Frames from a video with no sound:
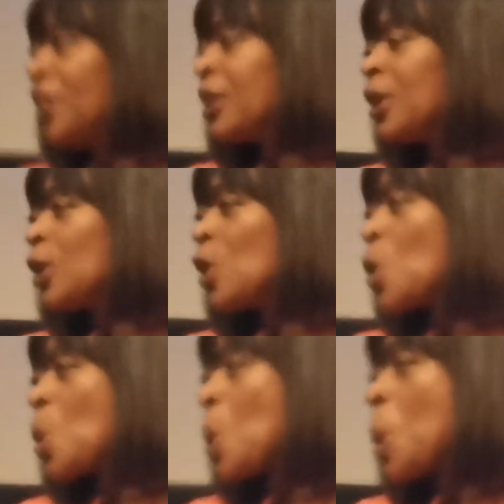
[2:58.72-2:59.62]
But
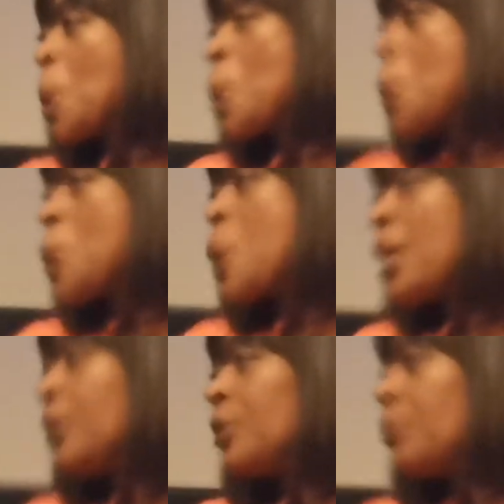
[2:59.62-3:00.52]
that's interesting, because I
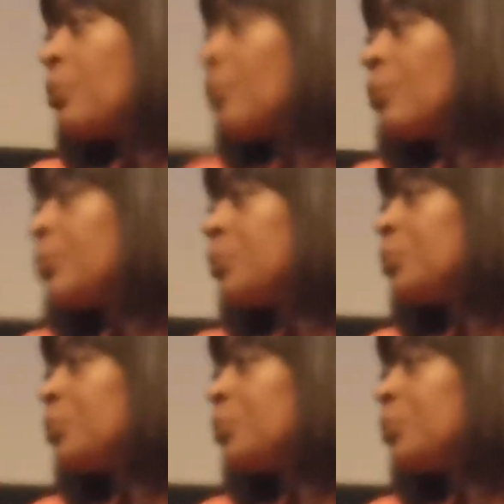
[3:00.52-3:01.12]
can back the question